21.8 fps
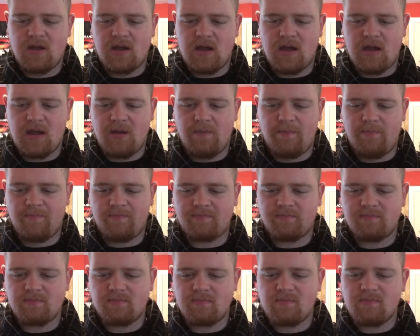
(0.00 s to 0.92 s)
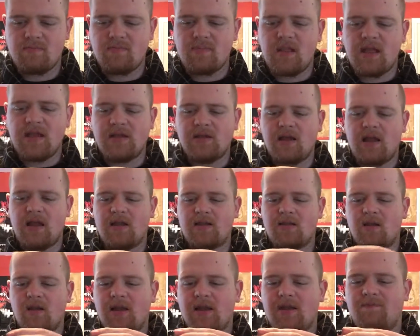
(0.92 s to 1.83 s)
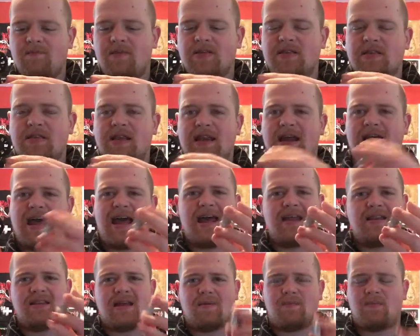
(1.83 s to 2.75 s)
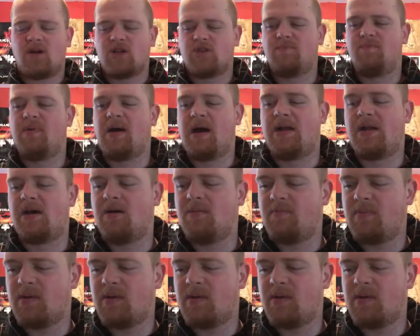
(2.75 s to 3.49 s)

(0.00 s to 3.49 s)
It's not like it fits into the hand that much better,